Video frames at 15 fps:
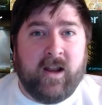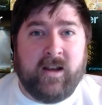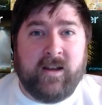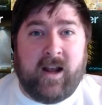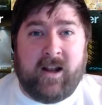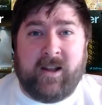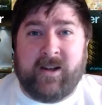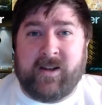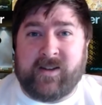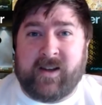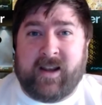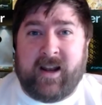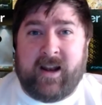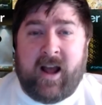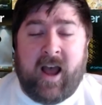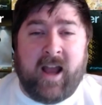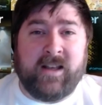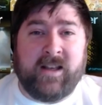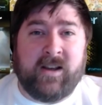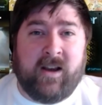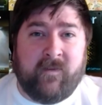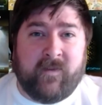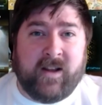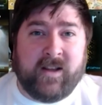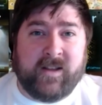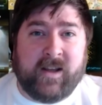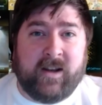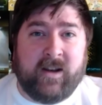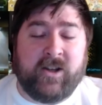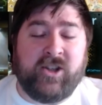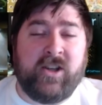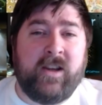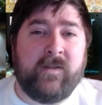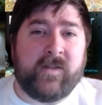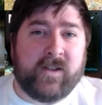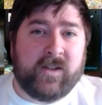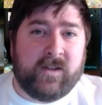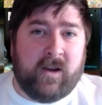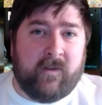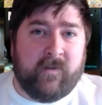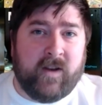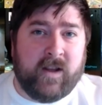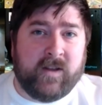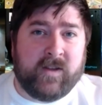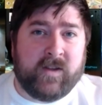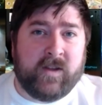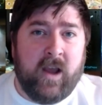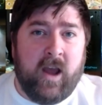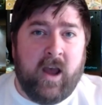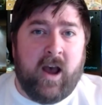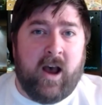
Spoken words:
Not only does it get a high toughness, it achieves this toughness.